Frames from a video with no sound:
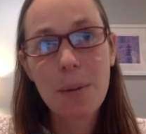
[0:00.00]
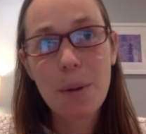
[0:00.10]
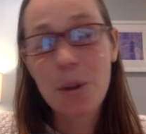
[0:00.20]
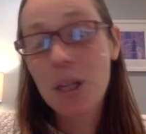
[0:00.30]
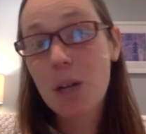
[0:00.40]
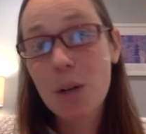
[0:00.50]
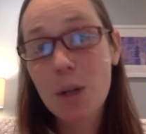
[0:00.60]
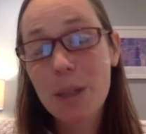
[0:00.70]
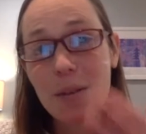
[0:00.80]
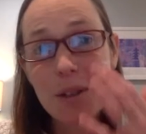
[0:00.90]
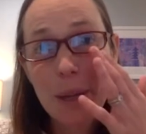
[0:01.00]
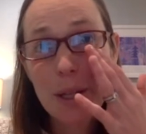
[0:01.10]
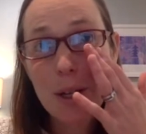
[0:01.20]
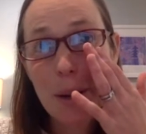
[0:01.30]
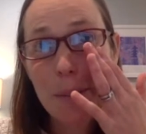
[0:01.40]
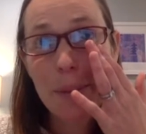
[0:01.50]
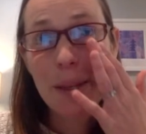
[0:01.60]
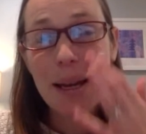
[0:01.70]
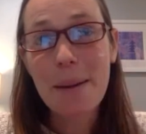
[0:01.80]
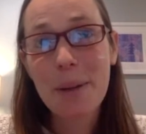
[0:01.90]
where there's an increased risk of dementia
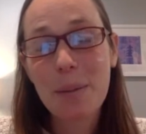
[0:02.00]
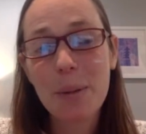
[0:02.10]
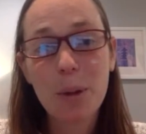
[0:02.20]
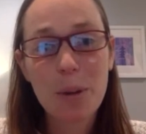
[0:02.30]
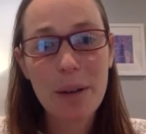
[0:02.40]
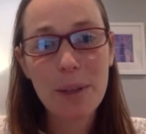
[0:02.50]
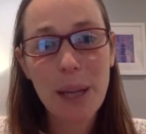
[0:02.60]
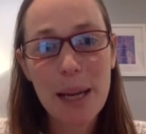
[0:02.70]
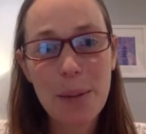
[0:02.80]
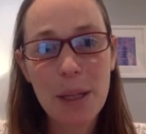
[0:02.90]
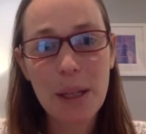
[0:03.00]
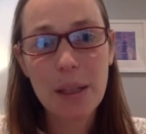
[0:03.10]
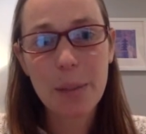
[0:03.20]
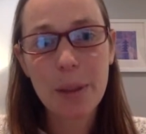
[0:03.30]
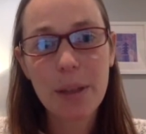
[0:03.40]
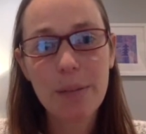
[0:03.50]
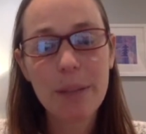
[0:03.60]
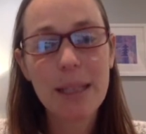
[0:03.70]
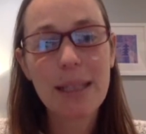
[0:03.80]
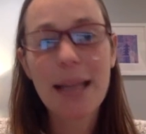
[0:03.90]
um, in people who have diabetes, but
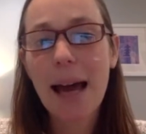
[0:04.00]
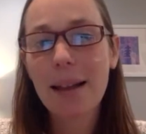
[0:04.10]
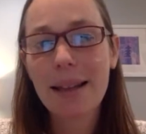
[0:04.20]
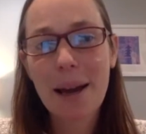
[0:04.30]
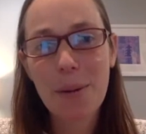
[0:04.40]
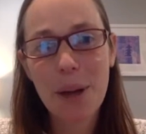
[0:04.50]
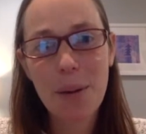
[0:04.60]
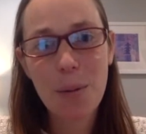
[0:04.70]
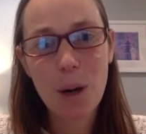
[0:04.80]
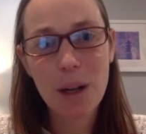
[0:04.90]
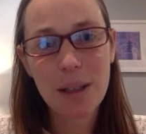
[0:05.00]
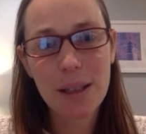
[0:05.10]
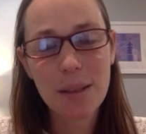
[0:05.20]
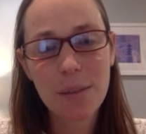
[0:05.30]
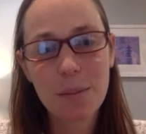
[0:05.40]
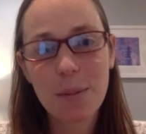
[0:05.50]
exactly how that works,